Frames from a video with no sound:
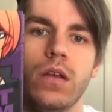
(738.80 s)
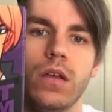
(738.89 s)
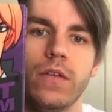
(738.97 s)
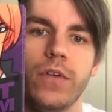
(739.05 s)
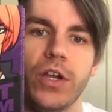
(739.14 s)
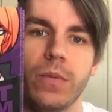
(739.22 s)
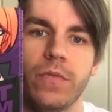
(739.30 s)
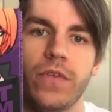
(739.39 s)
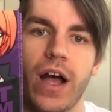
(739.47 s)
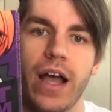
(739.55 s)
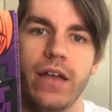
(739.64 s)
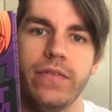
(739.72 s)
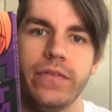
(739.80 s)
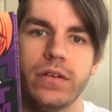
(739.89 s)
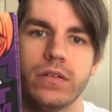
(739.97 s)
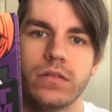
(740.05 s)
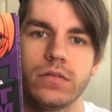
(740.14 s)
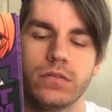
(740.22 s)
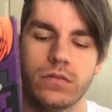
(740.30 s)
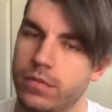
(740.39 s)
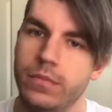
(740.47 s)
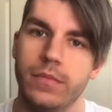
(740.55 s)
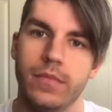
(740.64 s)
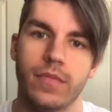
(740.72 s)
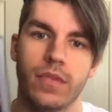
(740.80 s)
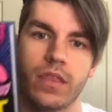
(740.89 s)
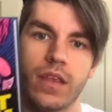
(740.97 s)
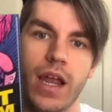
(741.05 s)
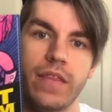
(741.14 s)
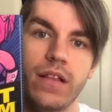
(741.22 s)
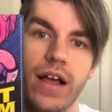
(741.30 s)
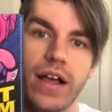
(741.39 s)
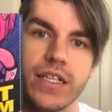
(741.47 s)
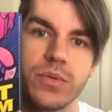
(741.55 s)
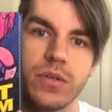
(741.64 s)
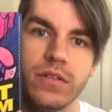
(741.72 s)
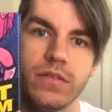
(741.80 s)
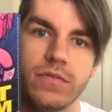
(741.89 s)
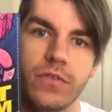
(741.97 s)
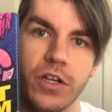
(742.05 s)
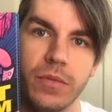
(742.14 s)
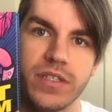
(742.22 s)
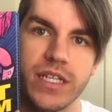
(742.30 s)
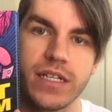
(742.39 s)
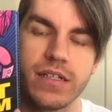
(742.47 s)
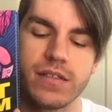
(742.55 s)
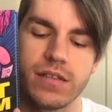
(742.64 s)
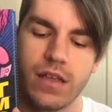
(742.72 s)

Volume 5, and the last one, volume 6.